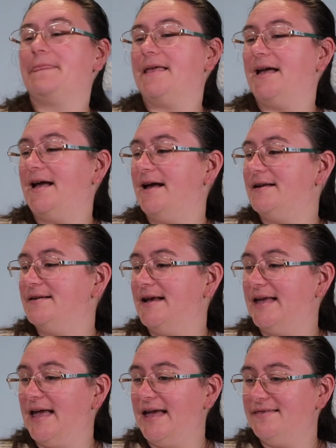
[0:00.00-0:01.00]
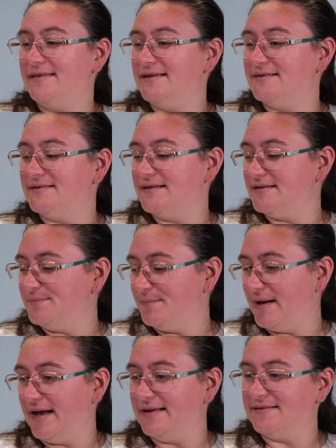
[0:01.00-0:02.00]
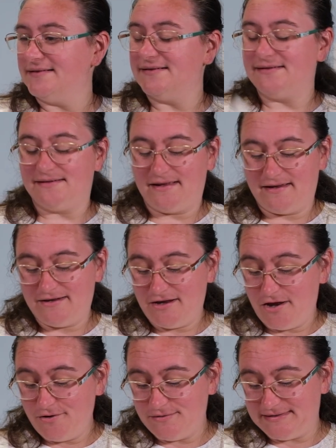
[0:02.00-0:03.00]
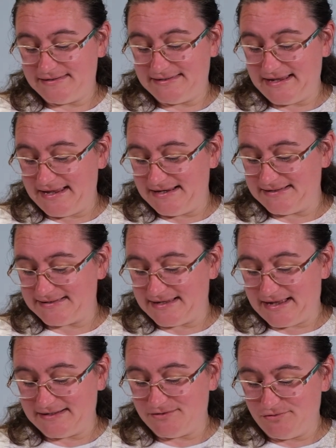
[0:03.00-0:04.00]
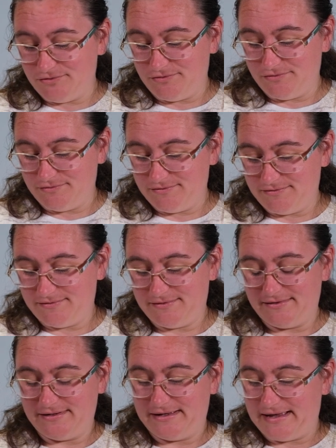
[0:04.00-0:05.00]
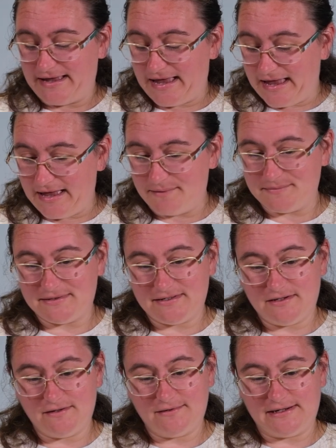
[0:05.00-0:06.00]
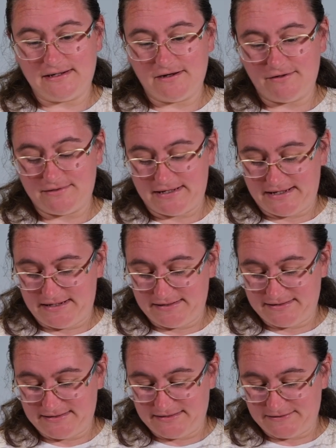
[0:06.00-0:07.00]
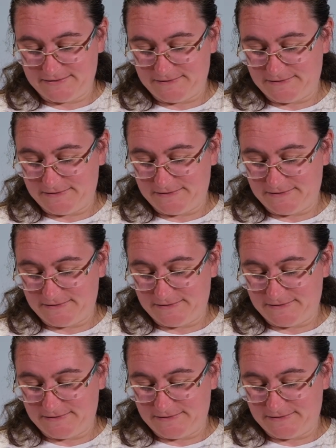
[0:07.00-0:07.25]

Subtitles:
And again, these patterns, no dates at all. Absolutely no dates.